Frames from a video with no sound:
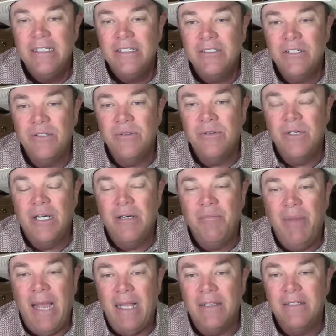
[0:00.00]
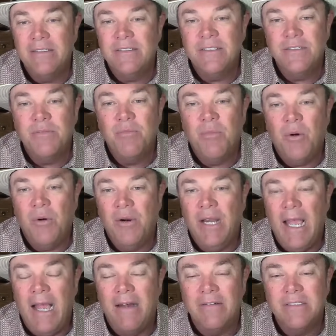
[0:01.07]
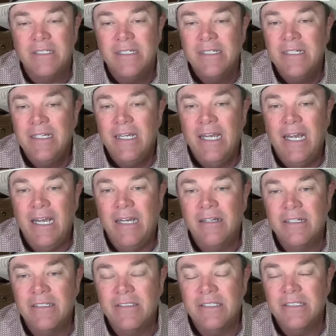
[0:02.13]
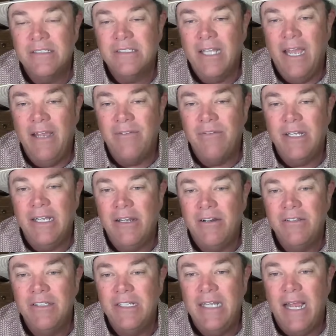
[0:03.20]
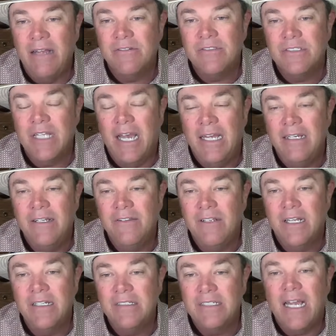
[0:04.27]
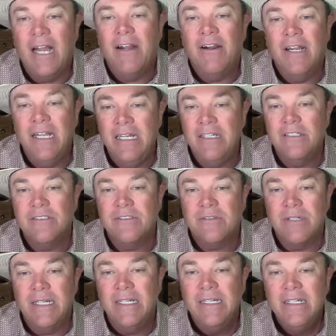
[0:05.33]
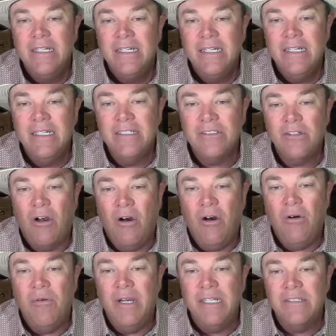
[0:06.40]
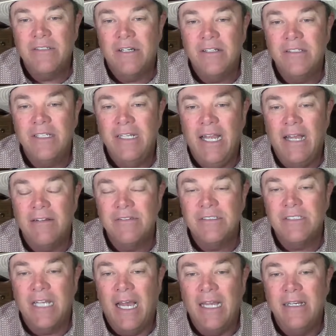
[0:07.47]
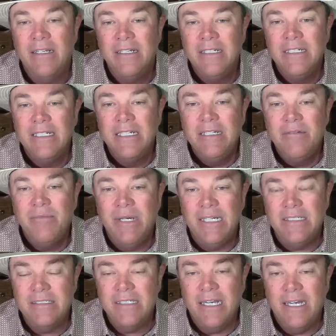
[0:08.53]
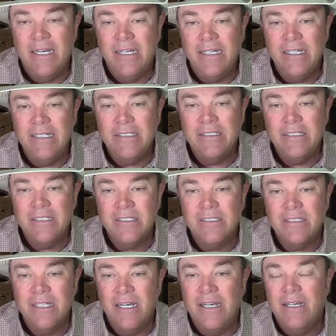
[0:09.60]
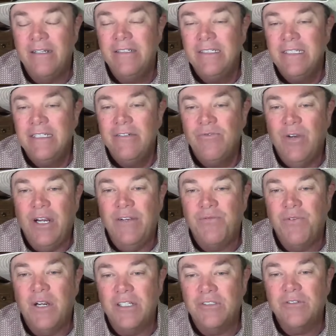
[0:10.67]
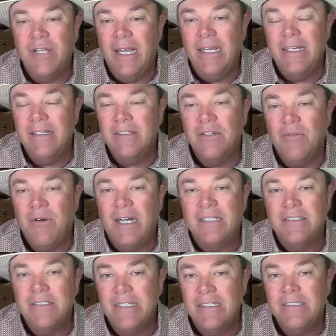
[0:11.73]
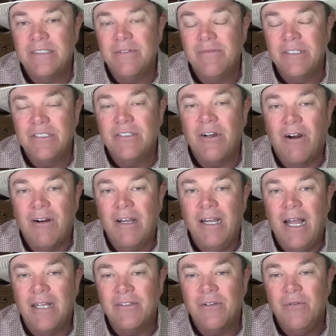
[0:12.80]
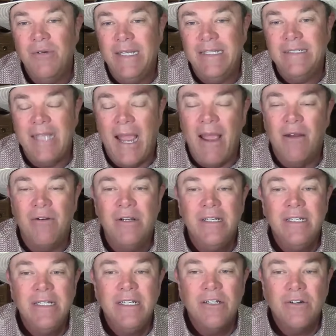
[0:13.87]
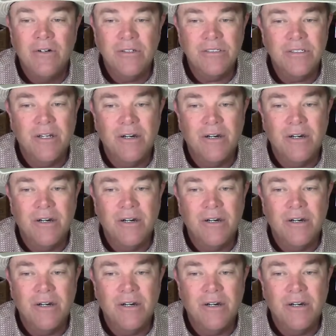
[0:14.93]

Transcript: to balance this board out. It's just heavily on the downside, and the entire industry is always on the downside. But it's just very frustrating to watch this, and we started out the week down. Of course,